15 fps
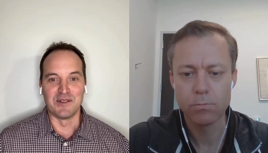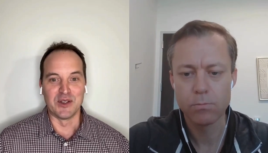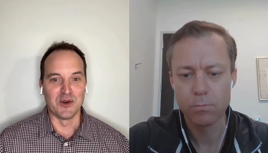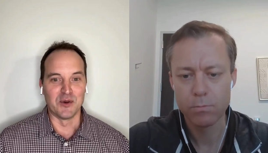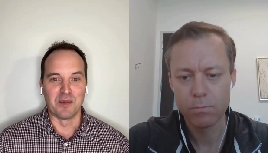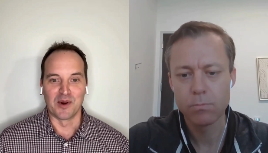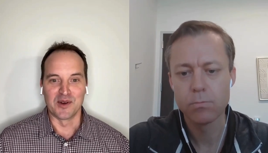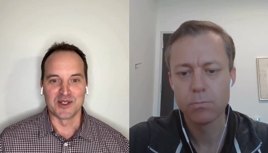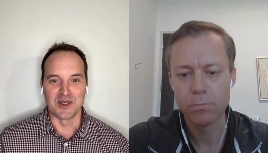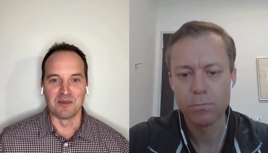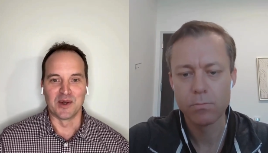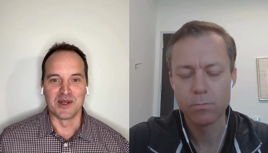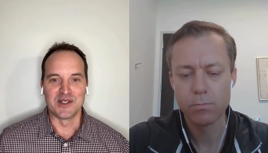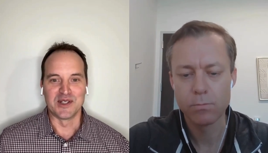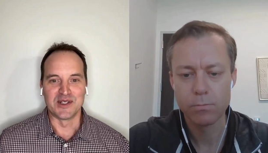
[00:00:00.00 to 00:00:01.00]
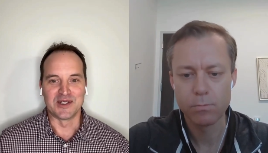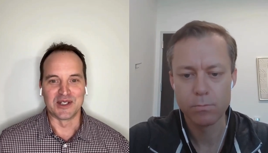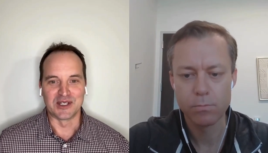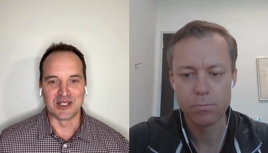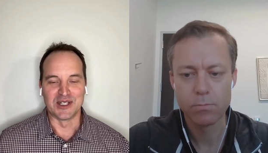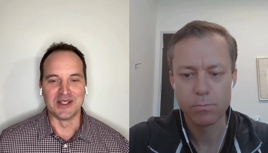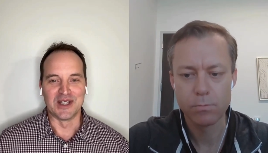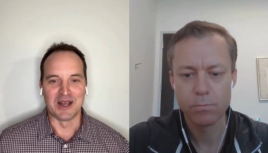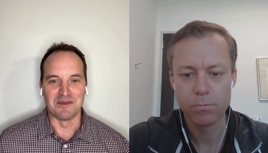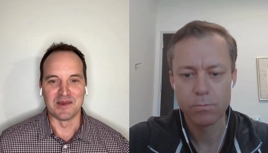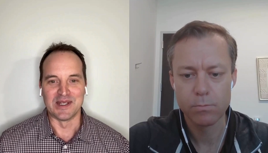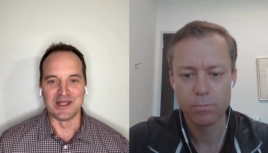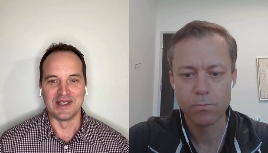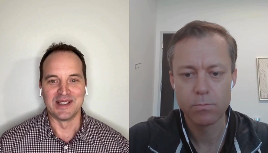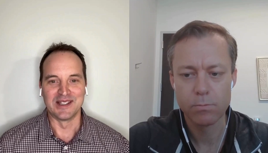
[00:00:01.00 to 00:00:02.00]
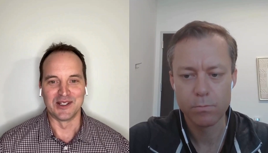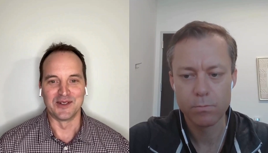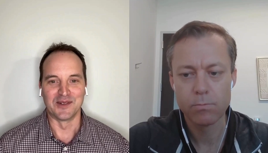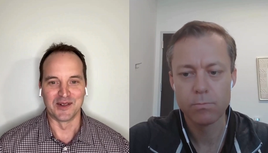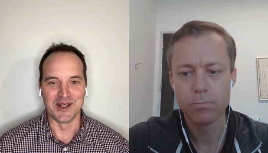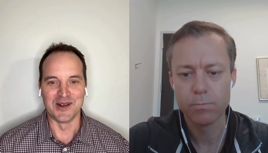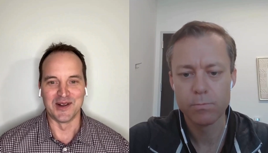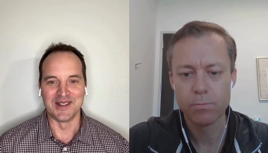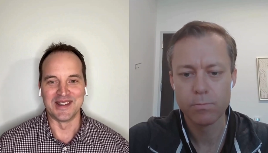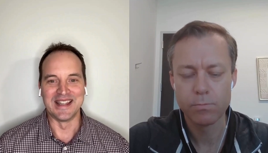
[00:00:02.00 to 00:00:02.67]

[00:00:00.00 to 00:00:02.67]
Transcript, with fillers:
Speaker 1: if you burn some bridges, it could not be good for you